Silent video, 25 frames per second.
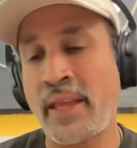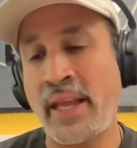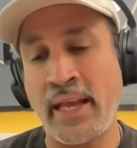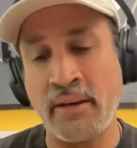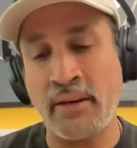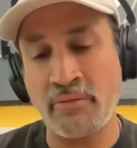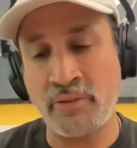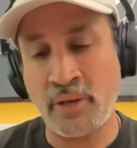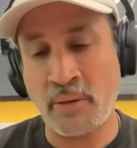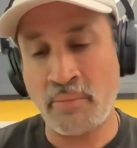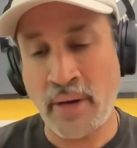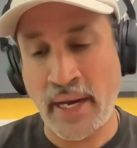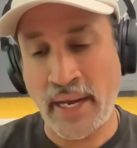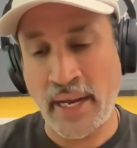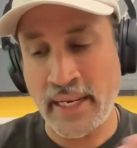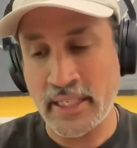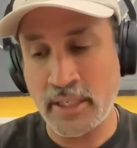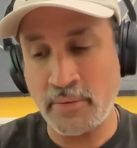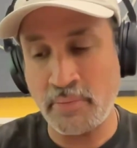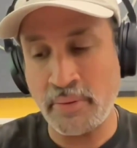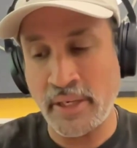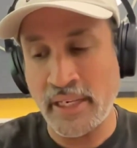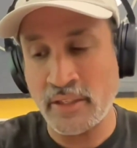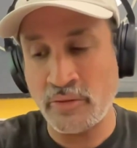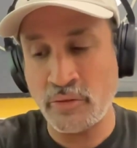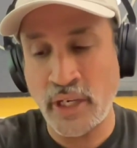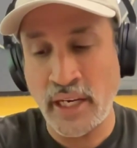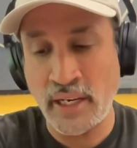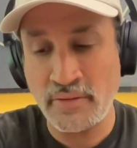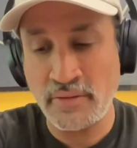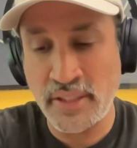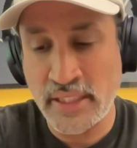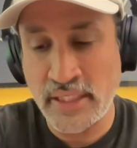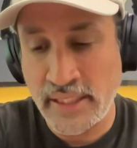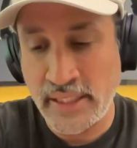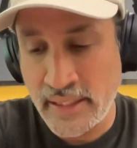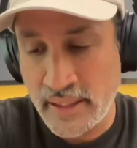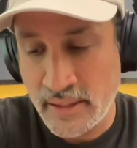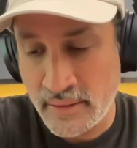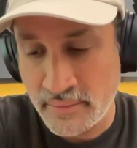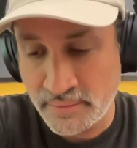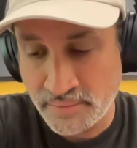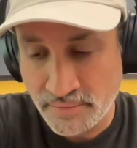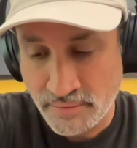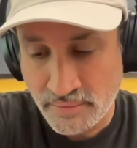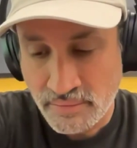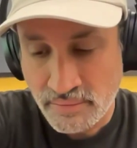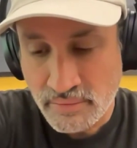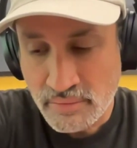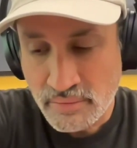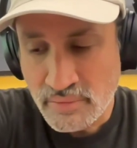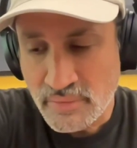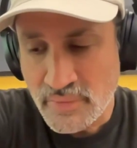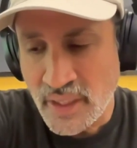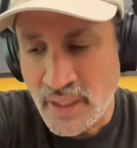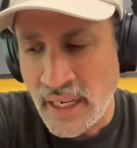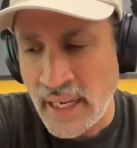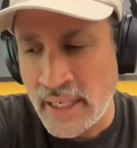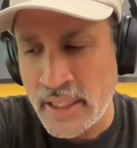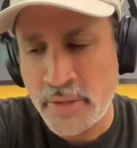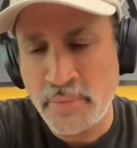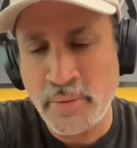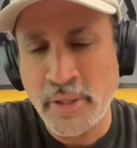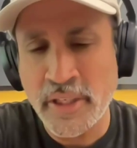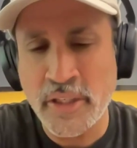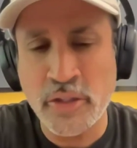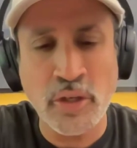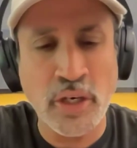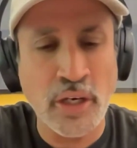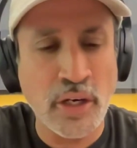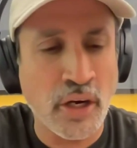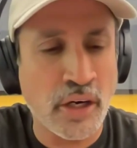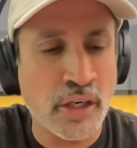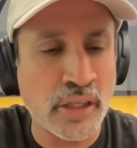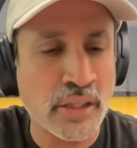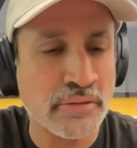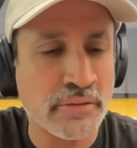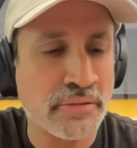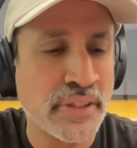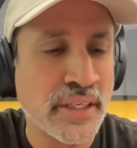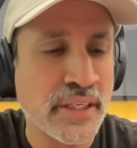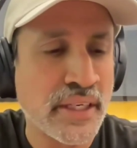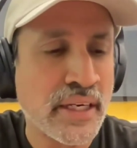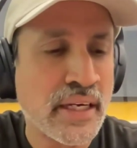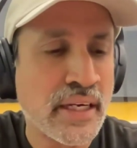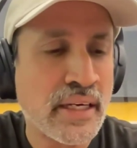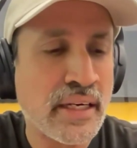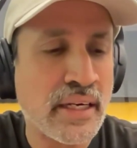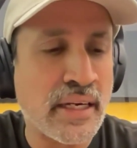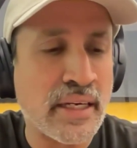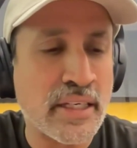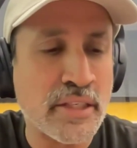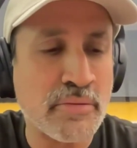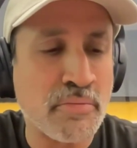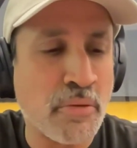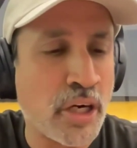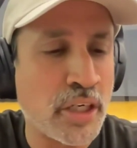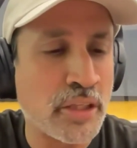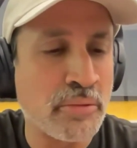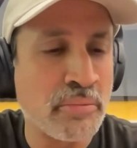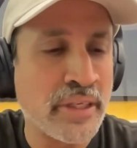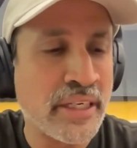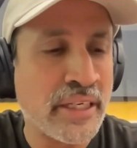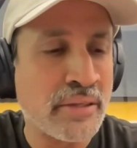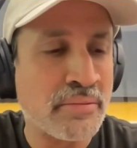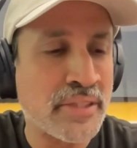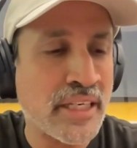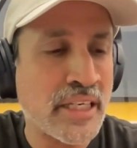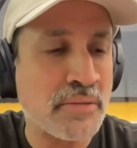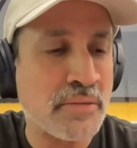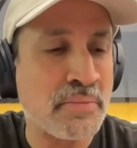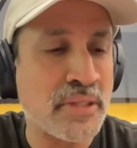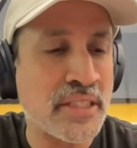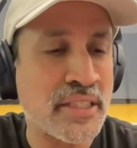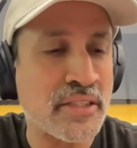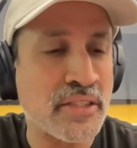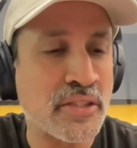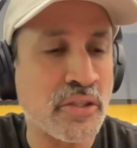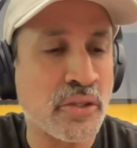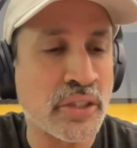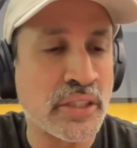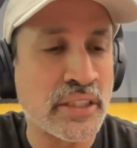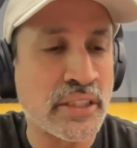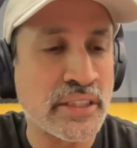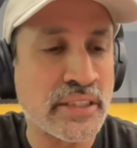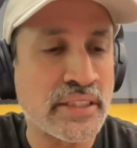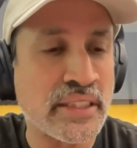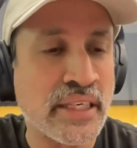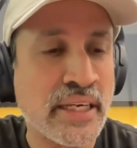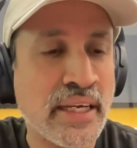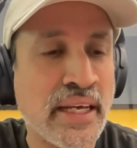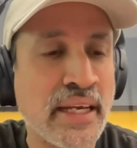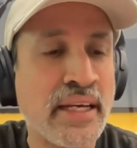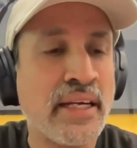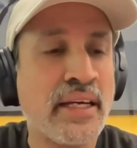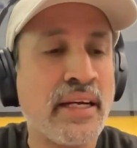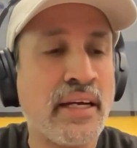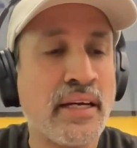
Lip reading: And from my experience, what I've seen, I speak to a lot of small to medium-sized business owners.